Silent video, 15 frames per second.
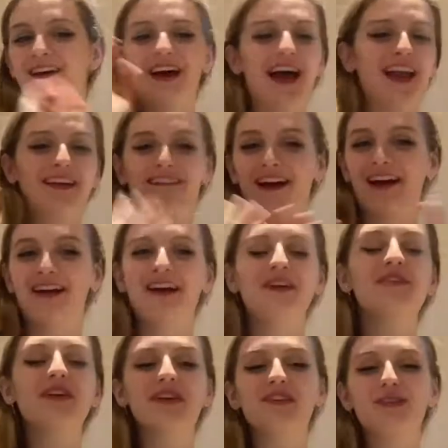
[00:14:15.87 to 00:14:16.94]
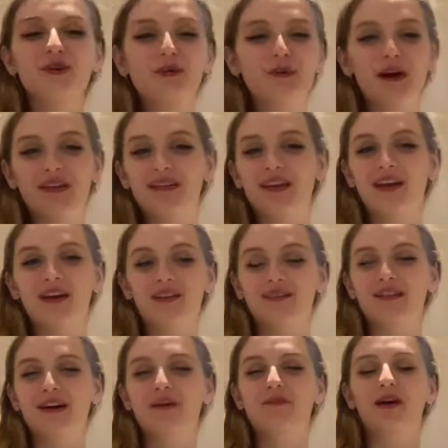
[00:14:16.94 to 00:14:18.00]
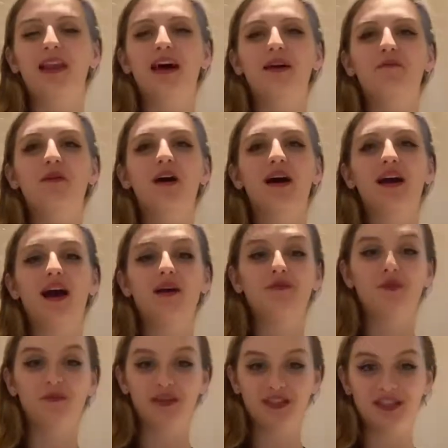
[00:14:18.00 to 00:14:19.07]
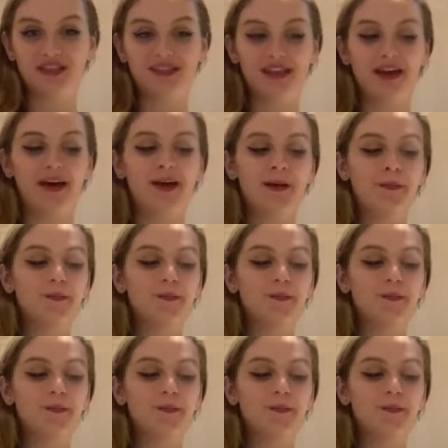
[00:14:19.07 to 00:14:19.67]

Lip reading: Anyway, we can talk about this at another time, but like I'm from Manchester